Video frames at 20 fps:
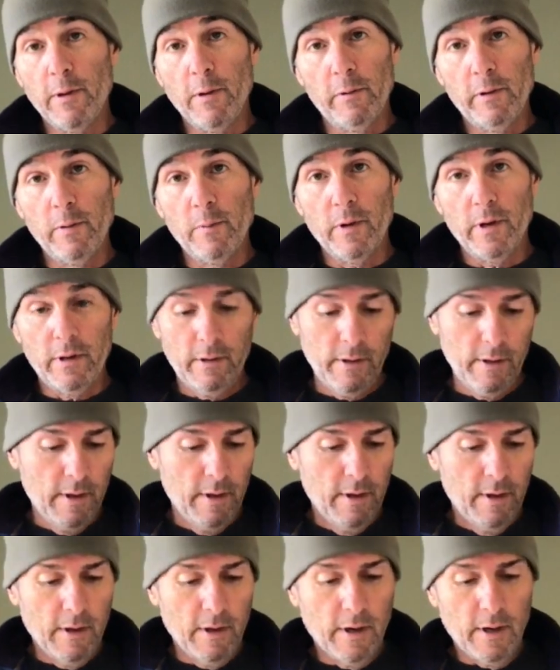the only one.
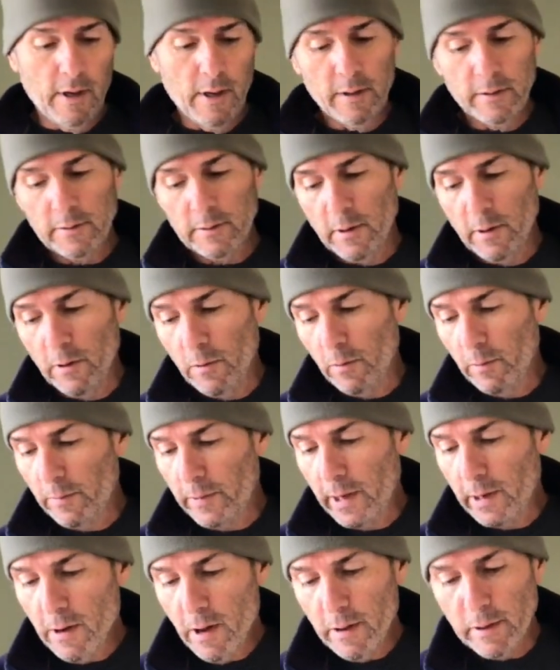So
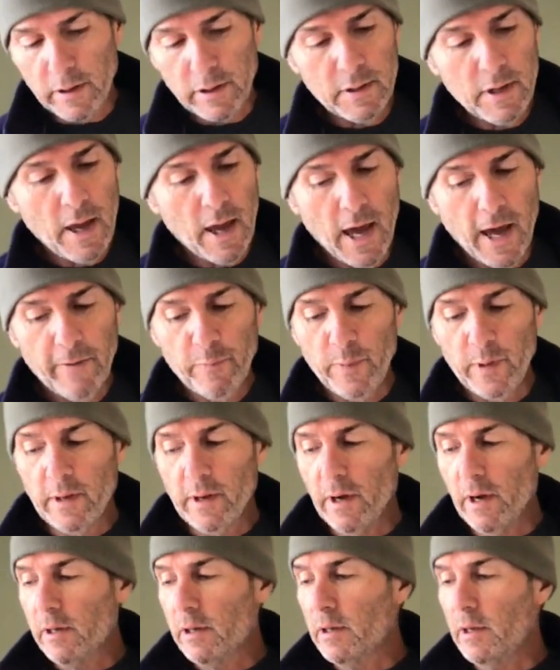they call it a staff
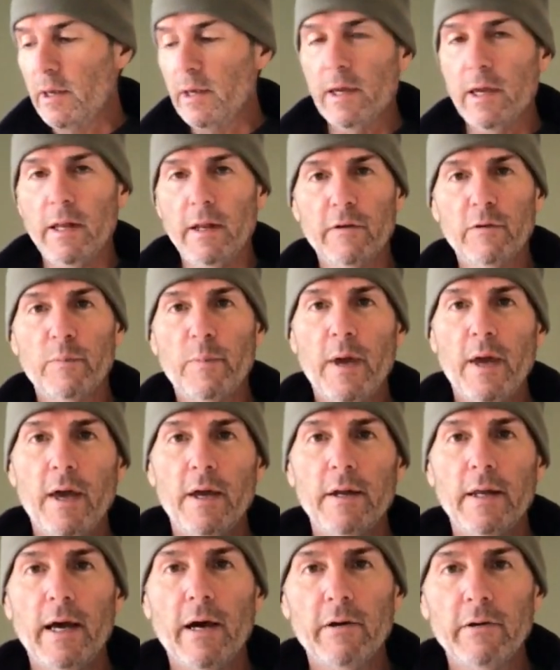because it can
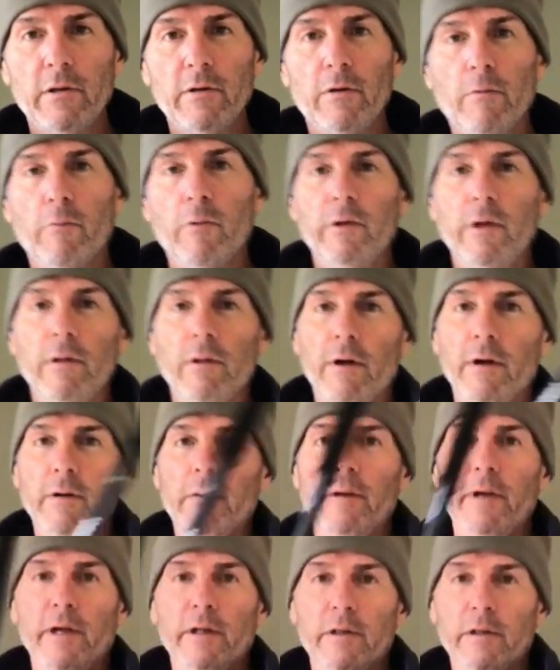expand out to a really long
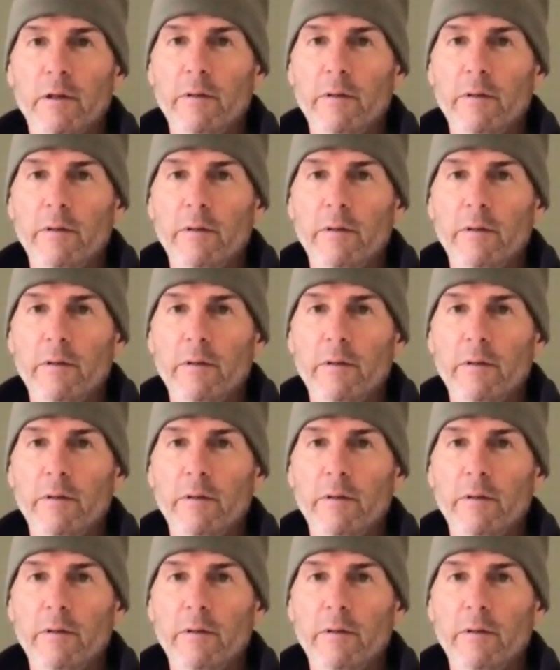length,